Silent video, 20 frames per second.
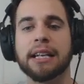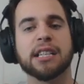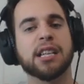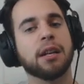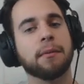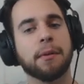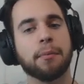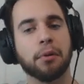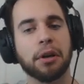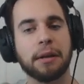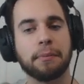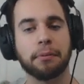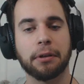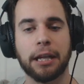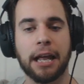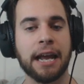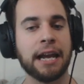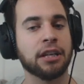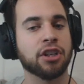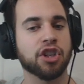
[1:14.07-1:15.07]
It's going to be pretty
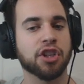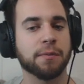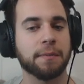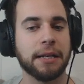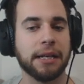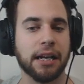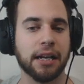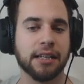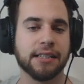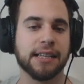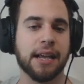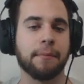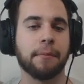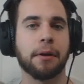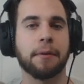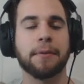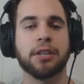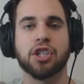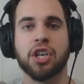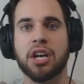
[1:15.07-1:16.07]
plain just because I'm
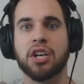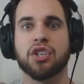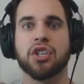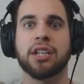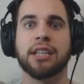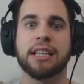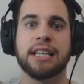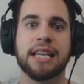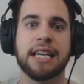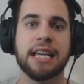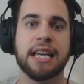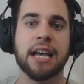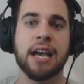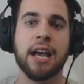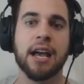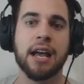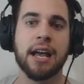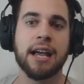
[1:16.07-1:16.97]
going to be changing the